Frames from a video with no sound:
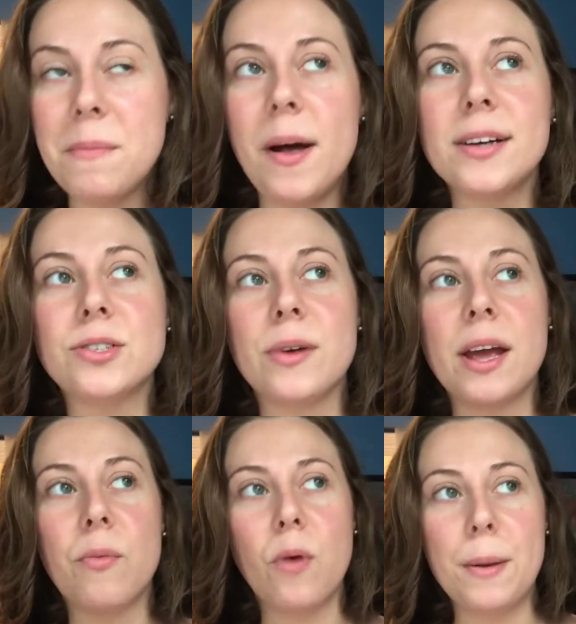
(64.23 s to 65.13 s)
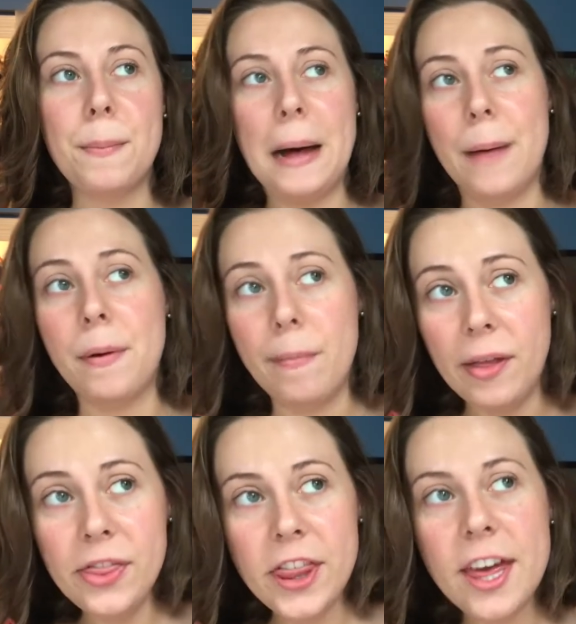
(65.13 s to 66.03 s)
in a Box, so I get one pop a
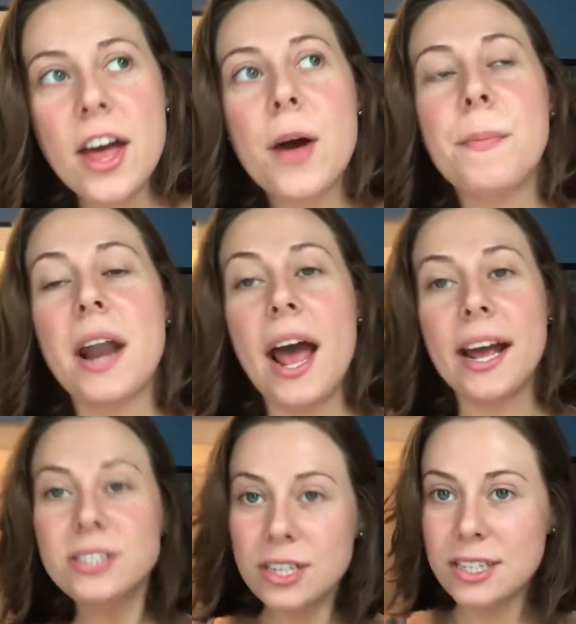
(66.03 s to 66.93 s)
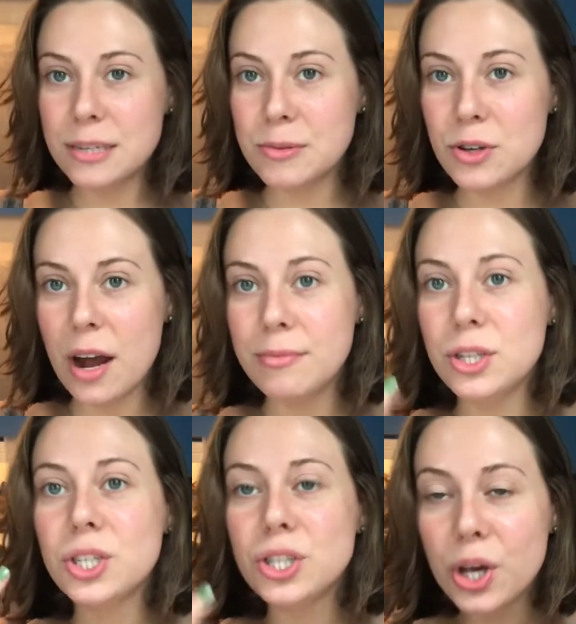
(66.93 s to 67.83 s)
month, but I actually subscribed
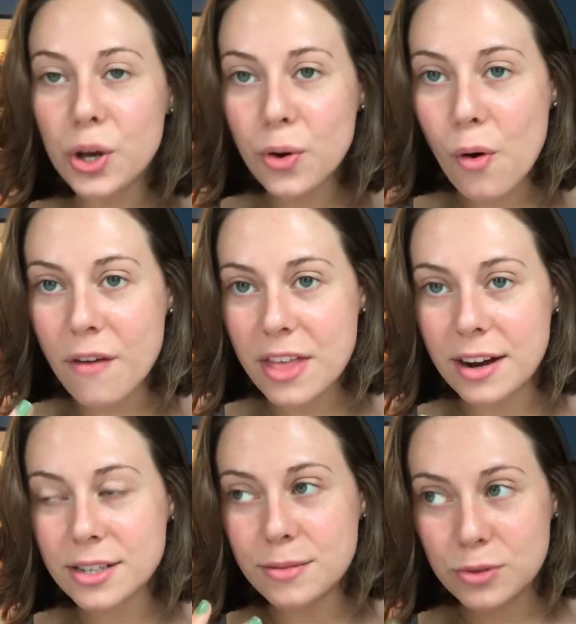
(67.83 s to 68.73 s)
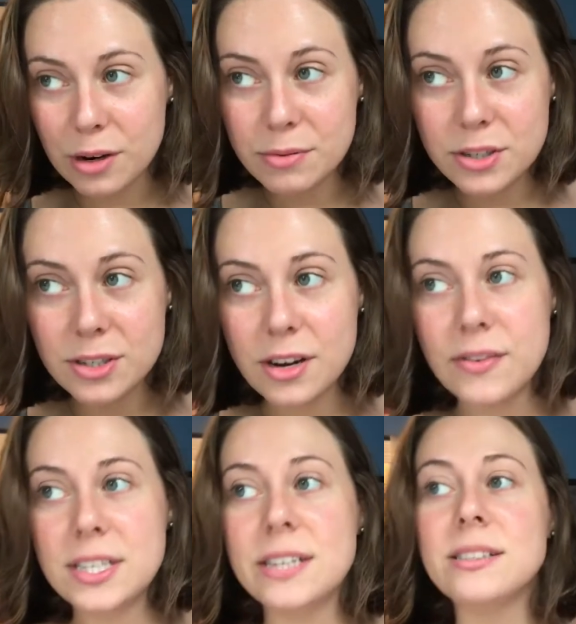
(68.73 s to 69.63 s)
to two of their subscription
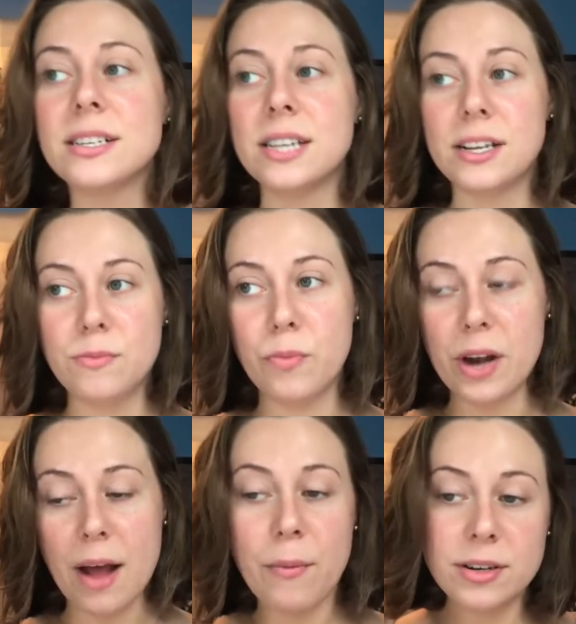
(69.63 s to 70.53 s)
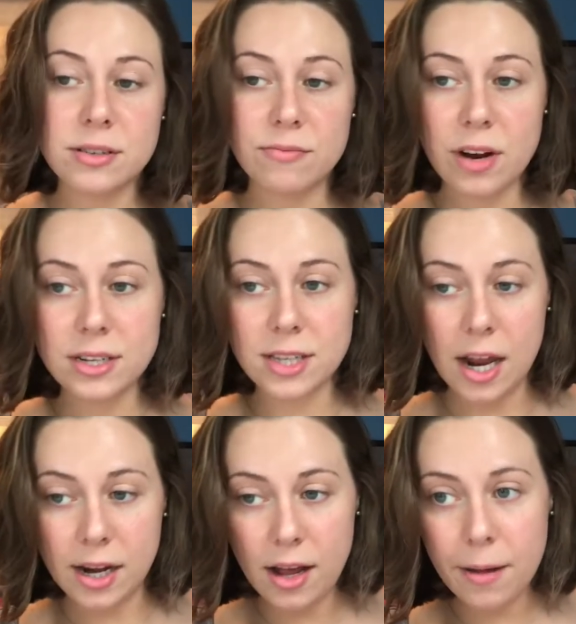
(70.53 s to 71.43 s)
services because when I went to
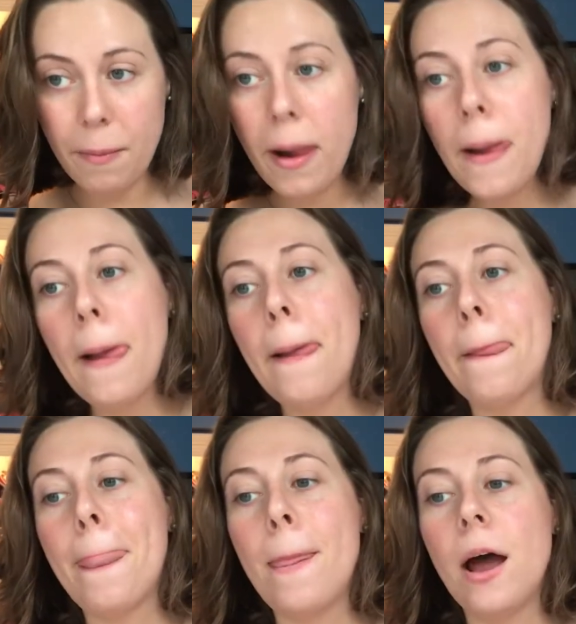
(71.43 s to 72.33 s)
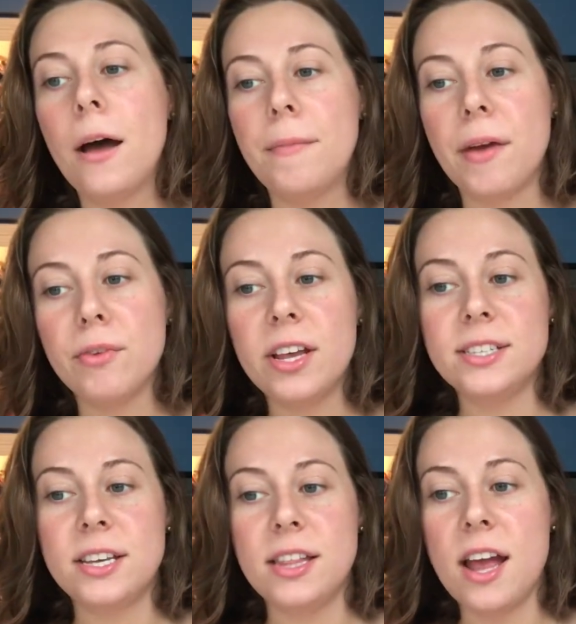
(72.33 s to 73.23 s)
re-sign up, I
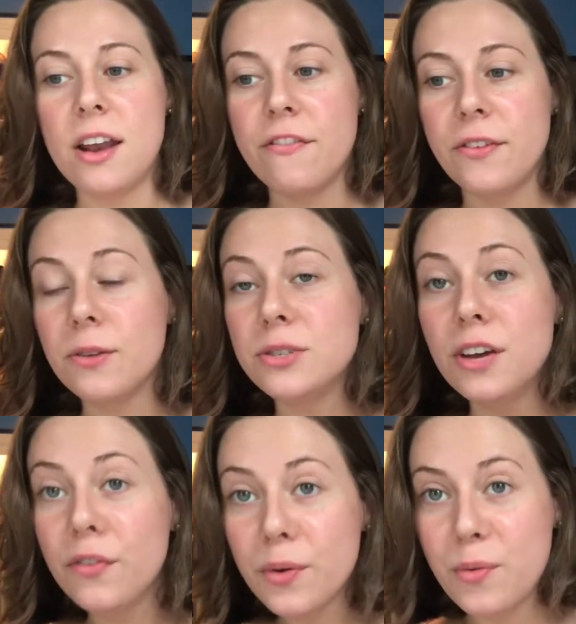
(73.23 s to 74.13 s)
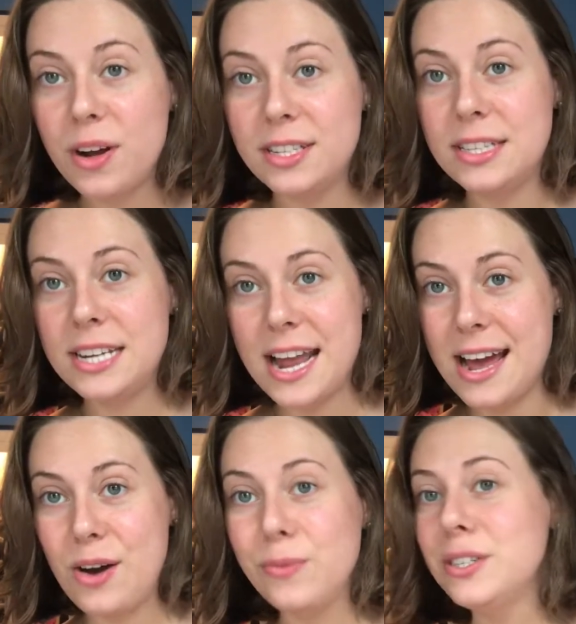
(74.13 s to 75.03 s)
realized that they had a few different ones
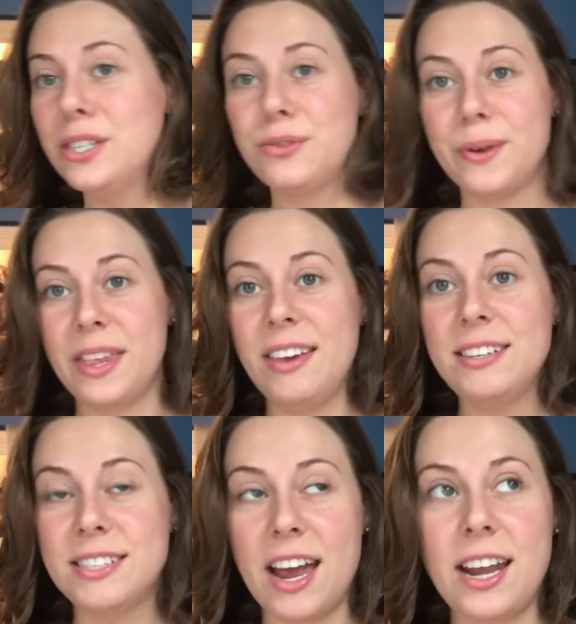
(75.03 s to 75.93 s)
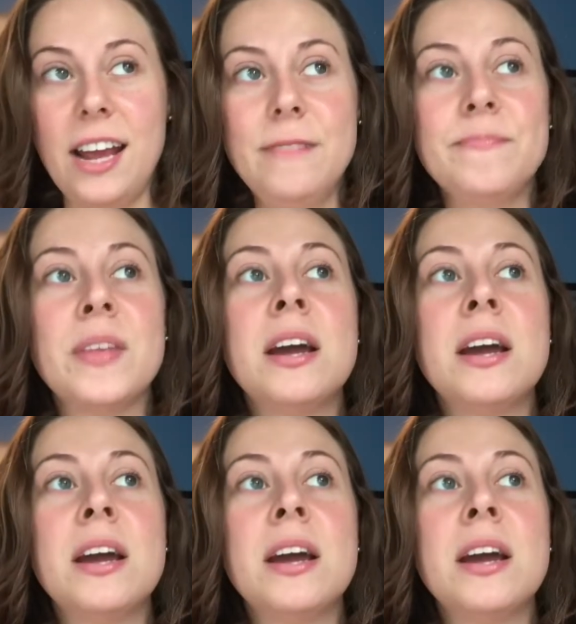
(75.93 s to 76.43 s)
now, which is really exciting.